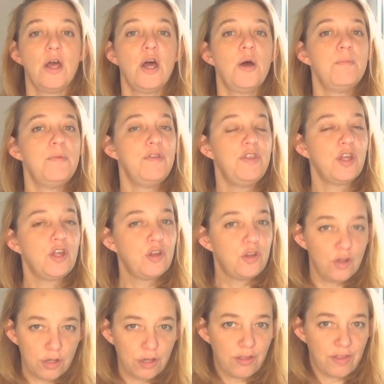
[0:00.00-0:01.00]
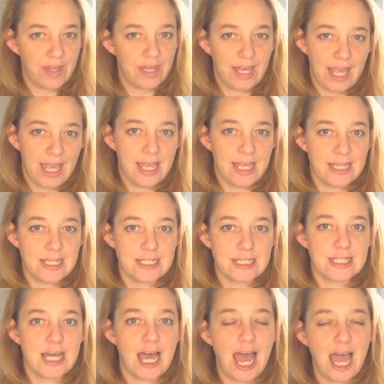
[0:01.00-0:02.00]
But the good thing is
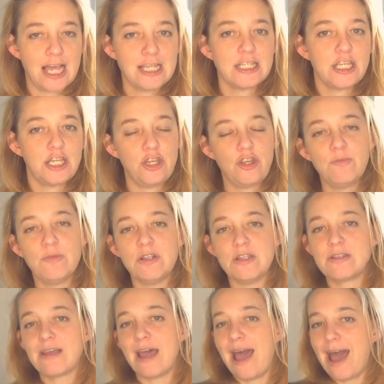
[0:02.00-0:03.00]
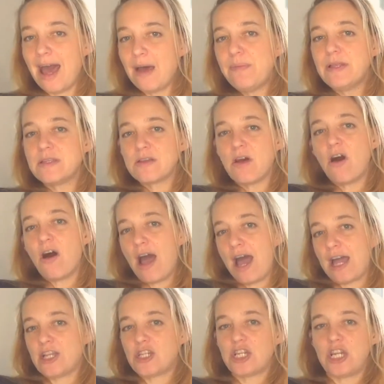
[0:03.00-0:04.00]
that as humans, habits are
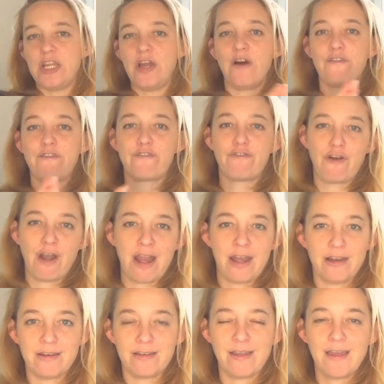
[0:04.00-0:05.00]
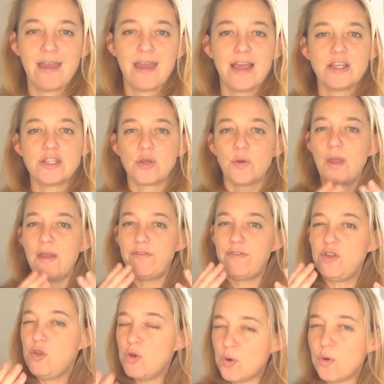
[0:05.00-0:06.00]
actually our friend. So if
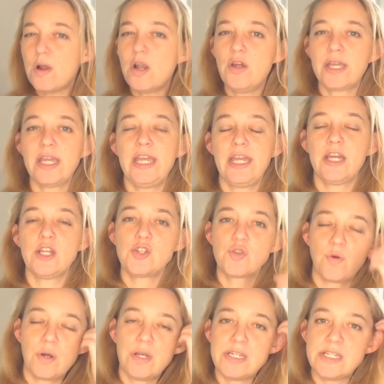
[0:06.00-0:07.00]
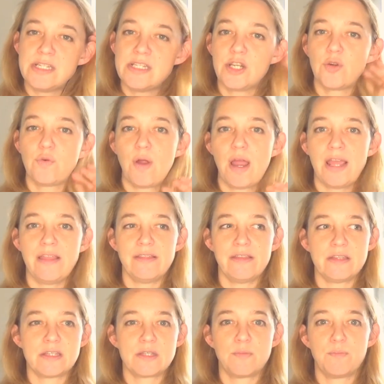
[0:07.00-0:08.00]
you are looking at trying to create
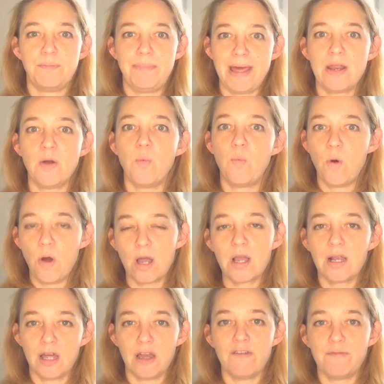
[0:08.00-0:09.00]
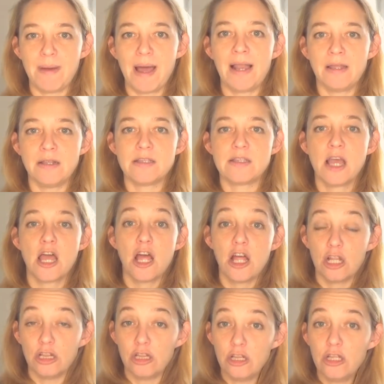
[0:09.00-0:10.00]
this better work-life balance,
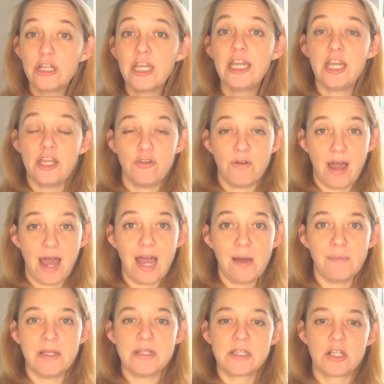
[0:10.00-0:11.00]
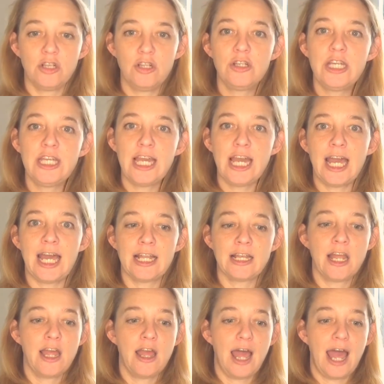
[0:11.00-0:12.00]
looking at your habits, looking at
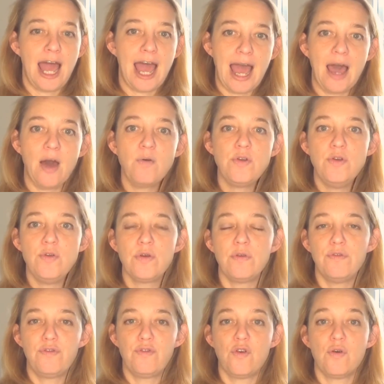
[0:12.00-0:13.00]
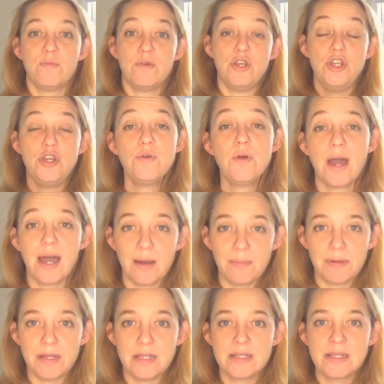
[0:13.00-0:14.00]
how you can form new
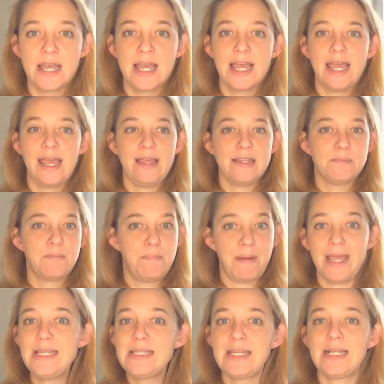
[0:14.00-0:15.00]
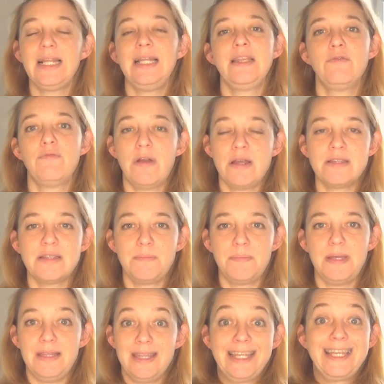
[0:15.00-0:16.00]
habits is basically the
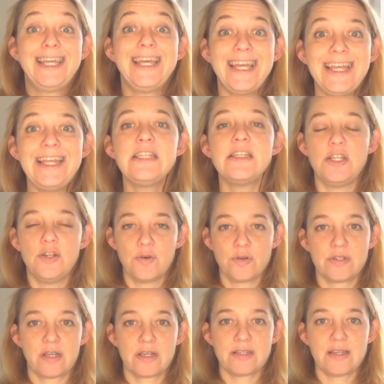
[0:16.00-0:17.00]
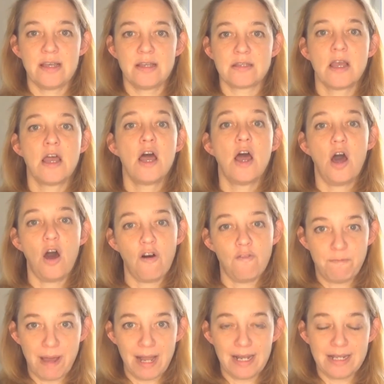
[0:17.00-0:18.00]
recipe, the key to your success of
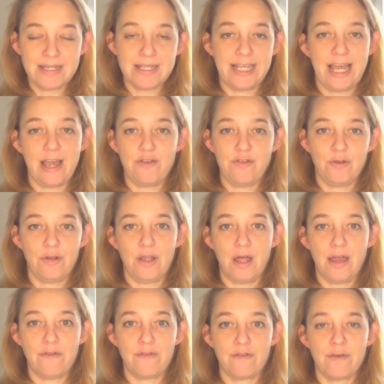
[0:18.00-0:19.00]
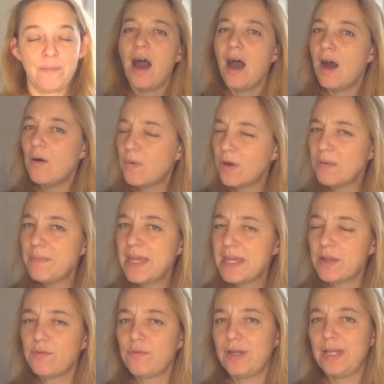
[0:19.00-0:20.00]
balancing out your life. I want to make
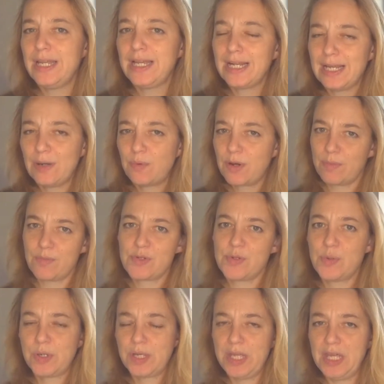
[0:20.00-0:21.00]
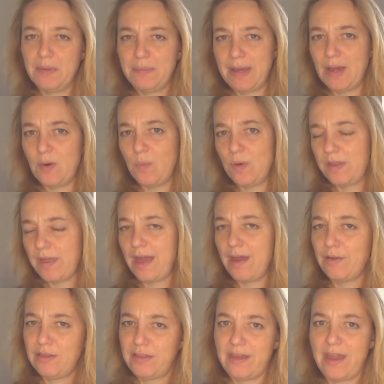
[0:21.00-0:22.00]
it really clear what I'm talking about with
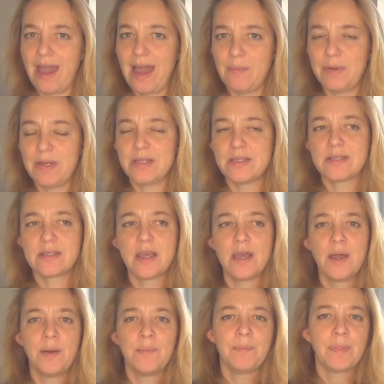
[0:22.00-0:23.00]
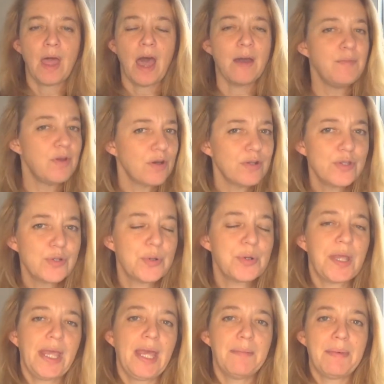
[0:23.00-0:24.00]
healthy habits. I'm not
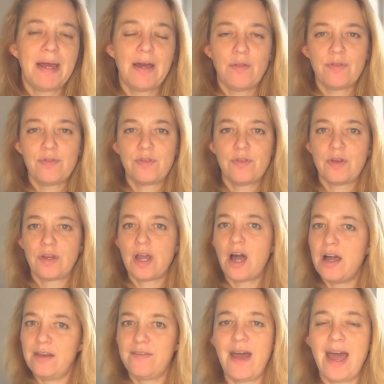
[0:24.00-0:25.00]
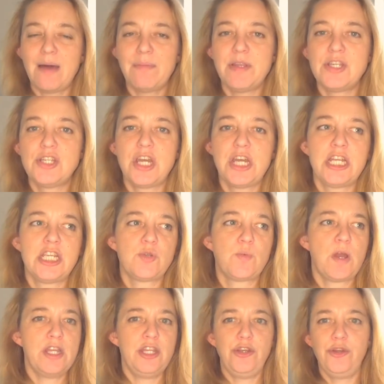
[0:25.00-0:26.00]
talking about the kind of habit change
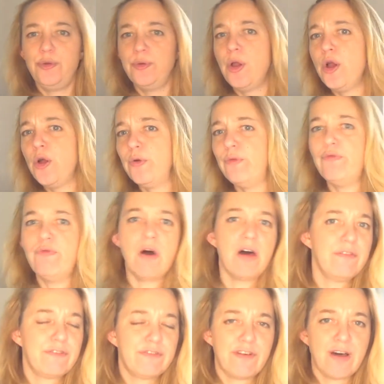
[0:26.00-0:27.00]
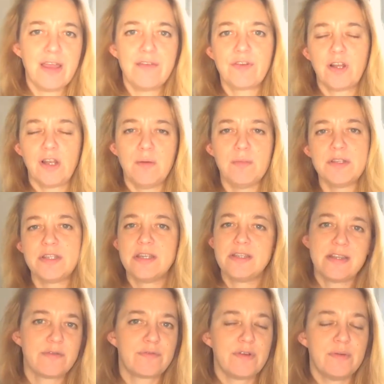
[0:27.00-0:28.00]
where you run 5 kilometers
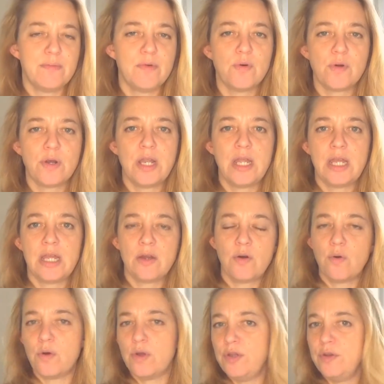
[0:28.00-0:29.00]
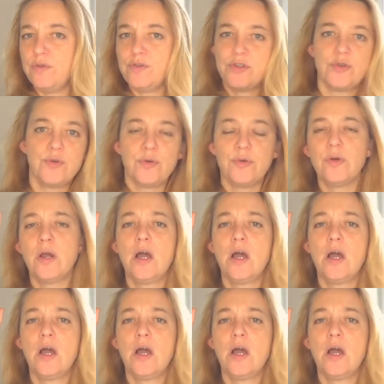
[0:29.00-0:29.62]
every morning, or you do